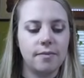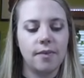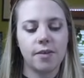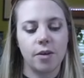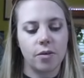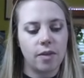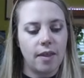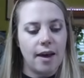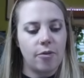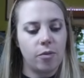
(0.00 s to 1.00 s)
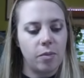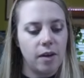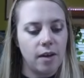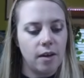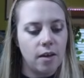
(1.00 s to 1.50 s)
So that will
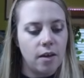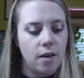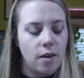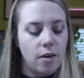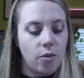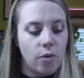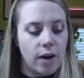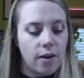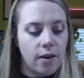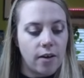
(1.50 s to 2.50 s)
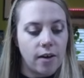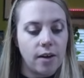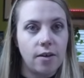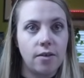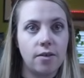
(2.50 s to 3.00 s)
be where our
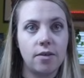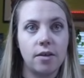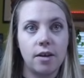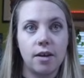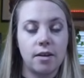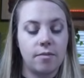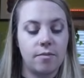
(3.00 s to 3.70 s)
ears sit.